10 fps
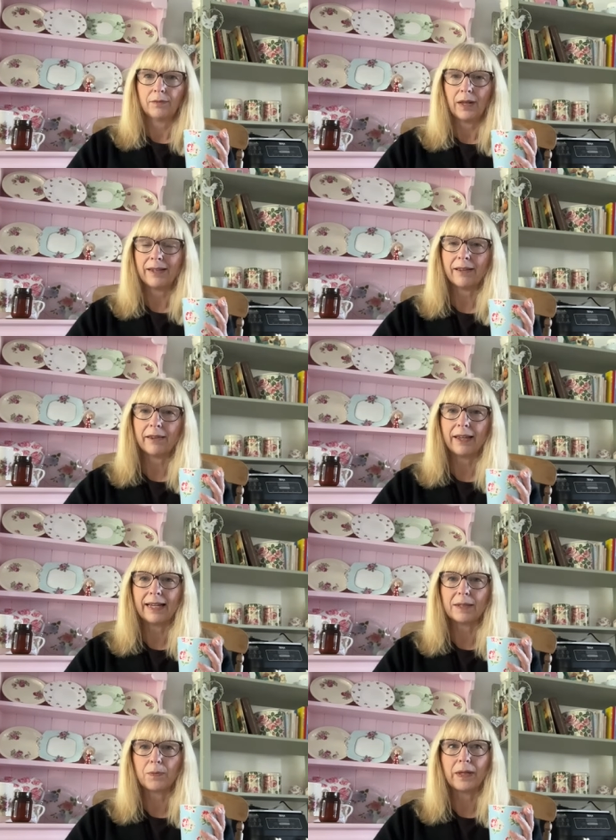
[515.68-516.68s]
And the other thing
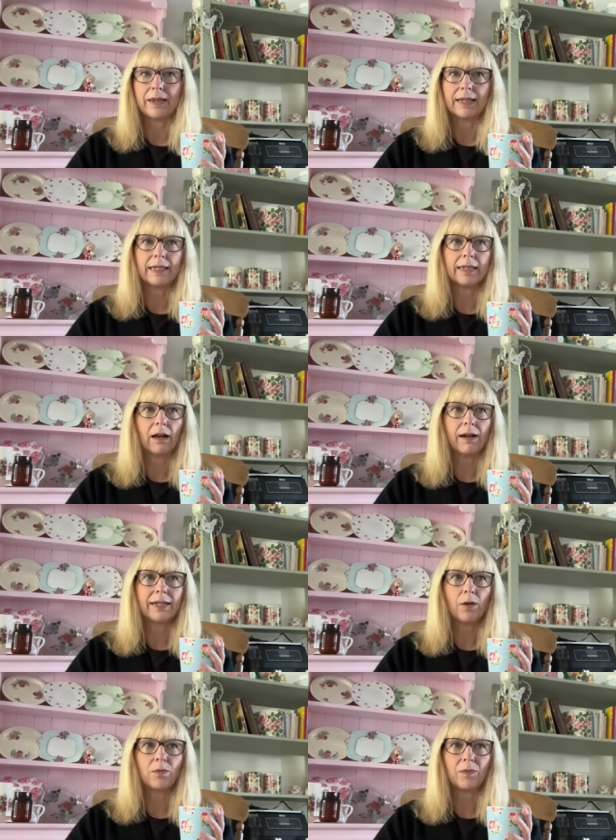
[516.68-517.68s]
is with this is that I
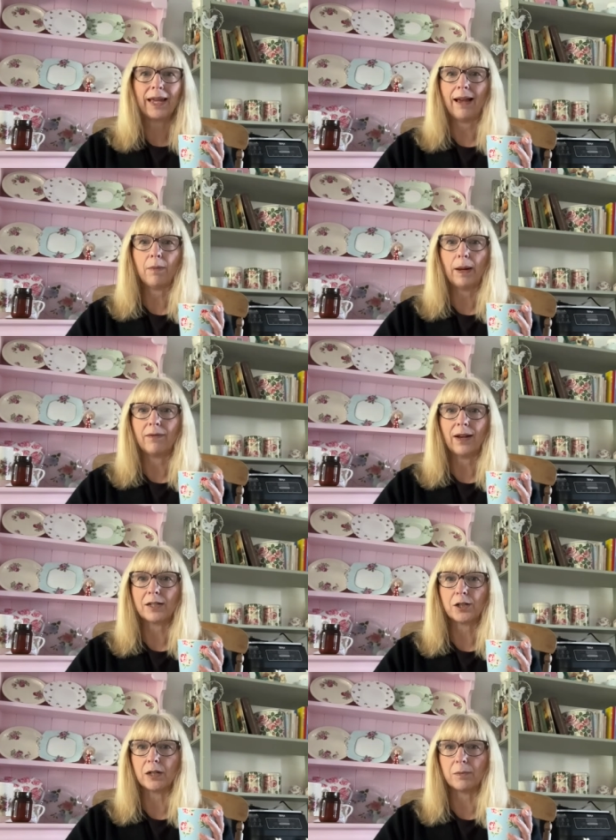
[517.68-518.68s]
don't care about
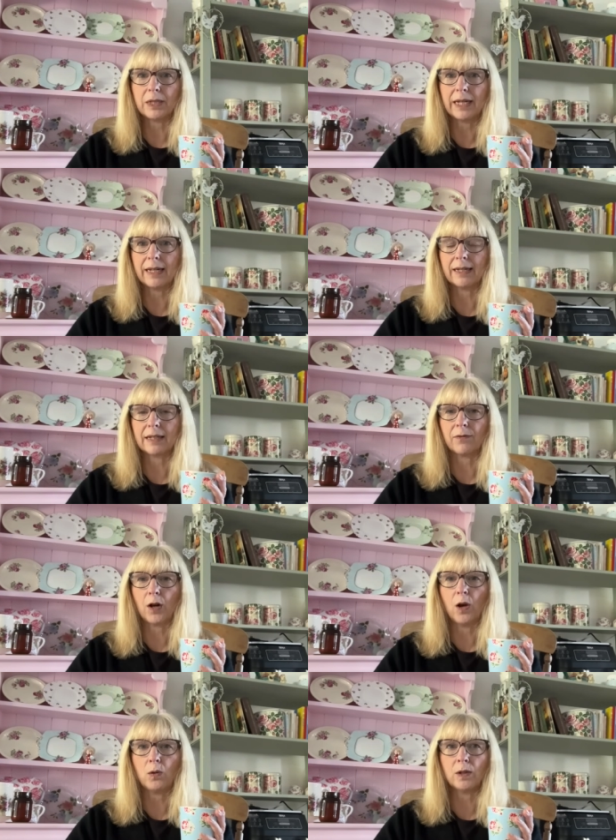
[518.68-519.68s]
fashion, particularly as I've
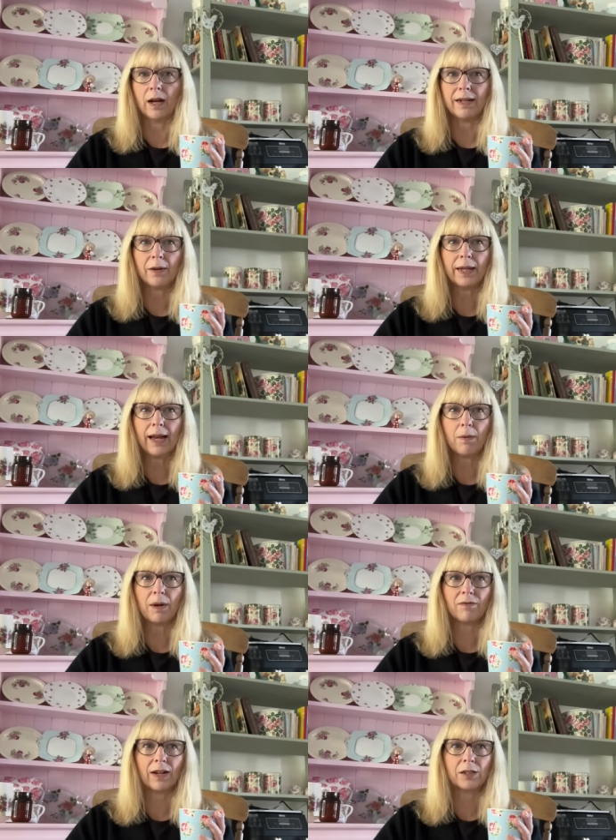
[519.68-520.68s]
got older. I don't care
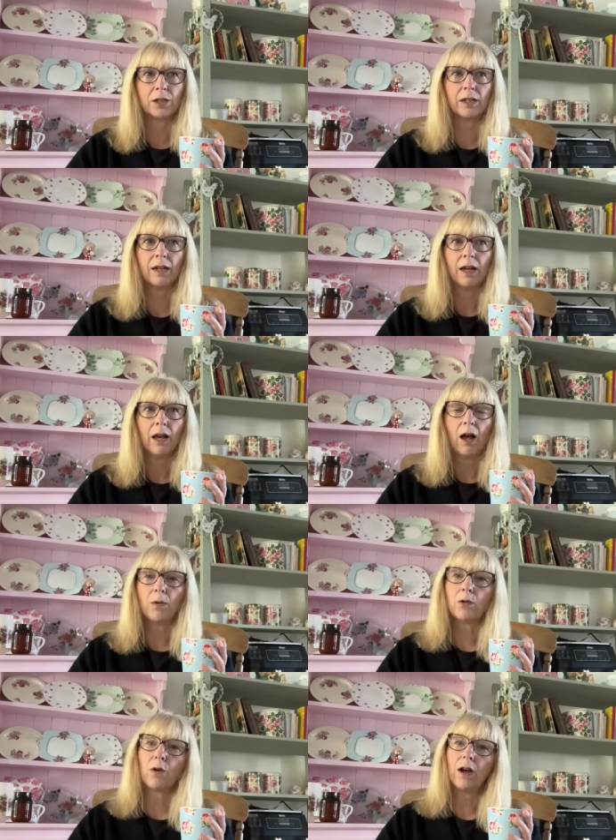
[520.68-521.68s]
about fashion. I
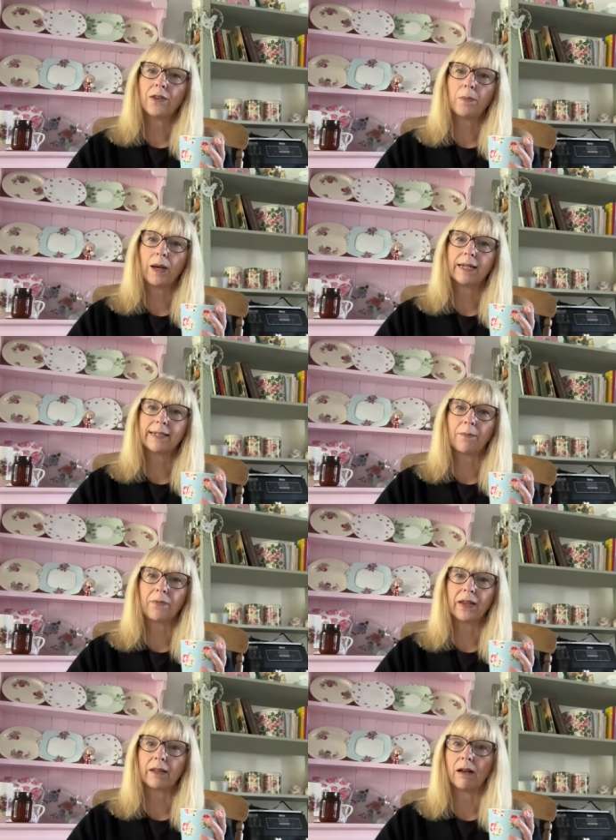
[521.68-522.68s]
would rather buy
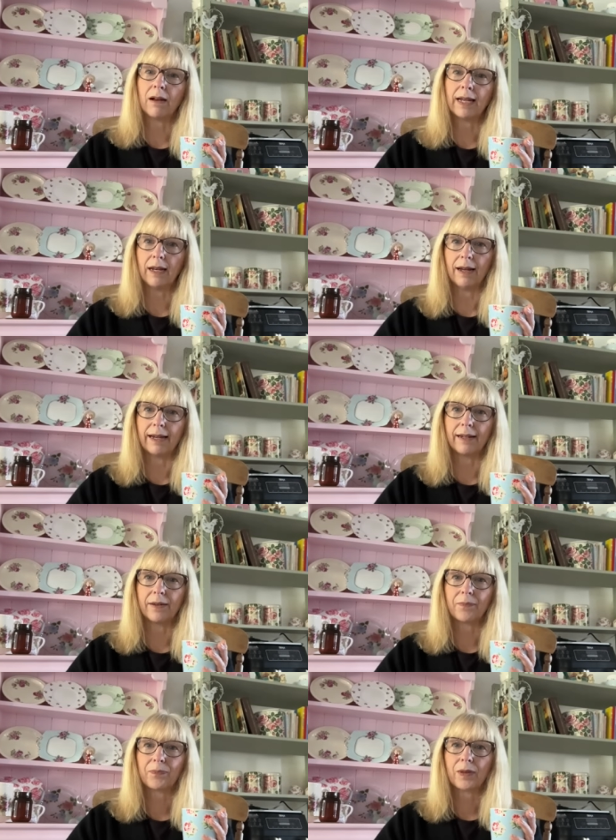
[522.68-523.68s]
something that I like,
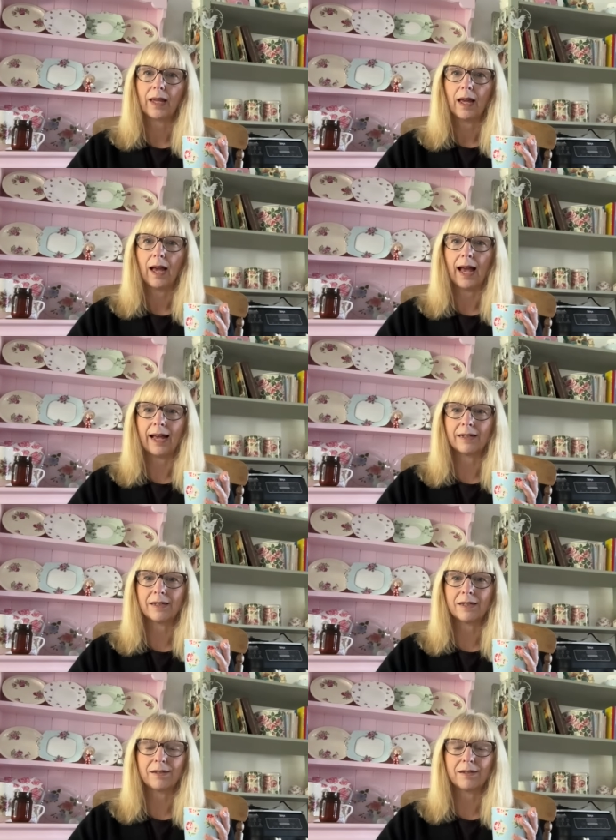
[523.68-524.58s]
and